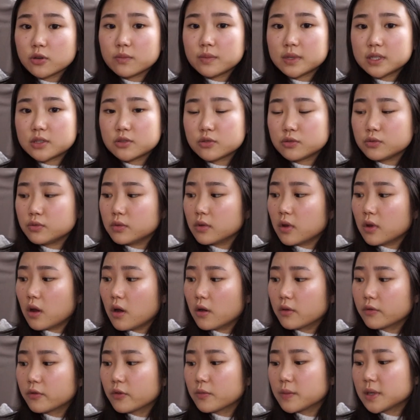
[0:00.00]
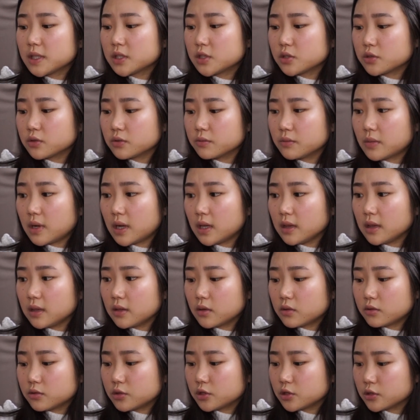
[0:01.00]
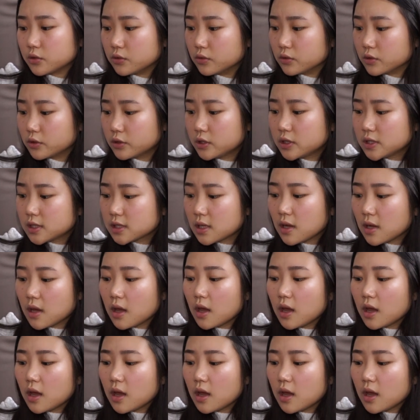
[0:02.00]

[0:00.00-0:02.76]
a bit too long for my, my little shoulders.